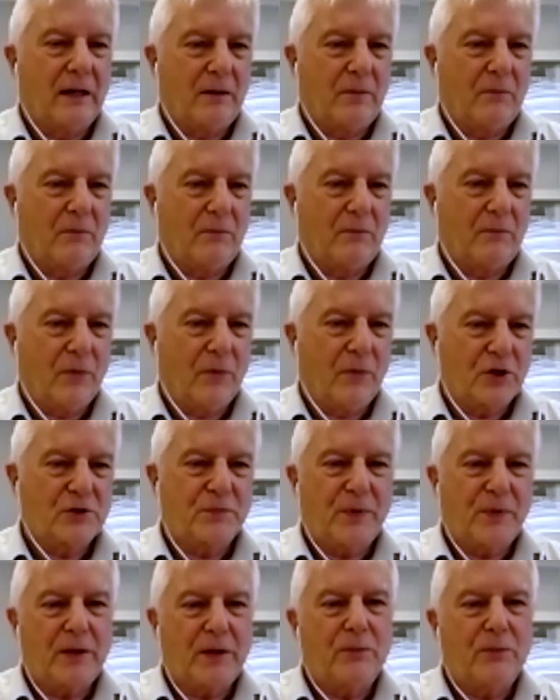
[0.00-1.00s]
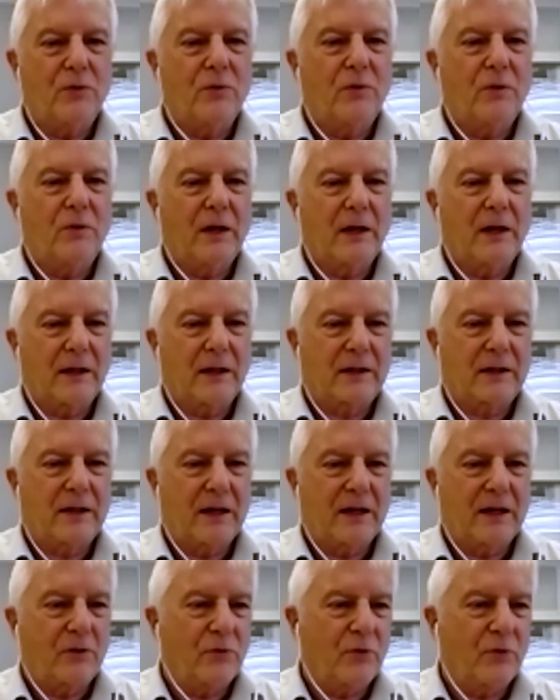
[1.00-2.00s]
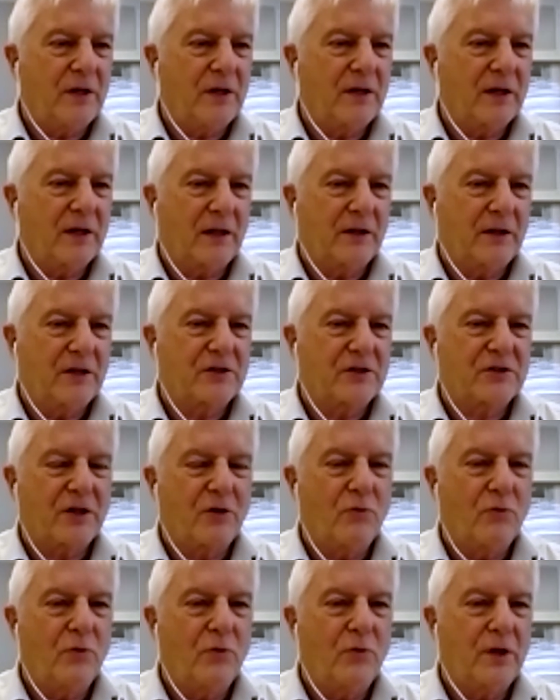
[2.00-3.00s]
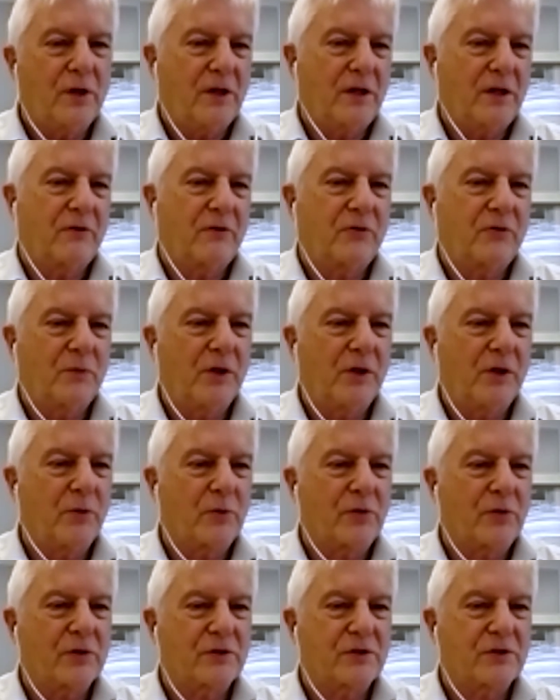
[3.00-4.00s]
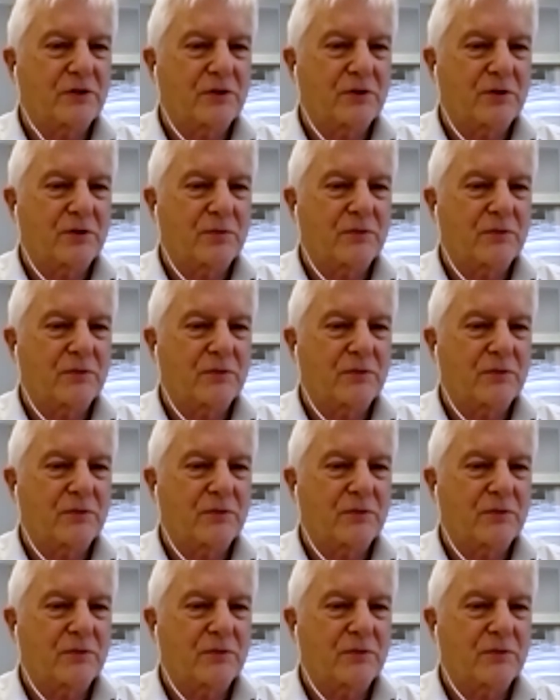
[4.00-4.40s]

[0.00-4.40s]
most people can't read unless they really are familiar with the system.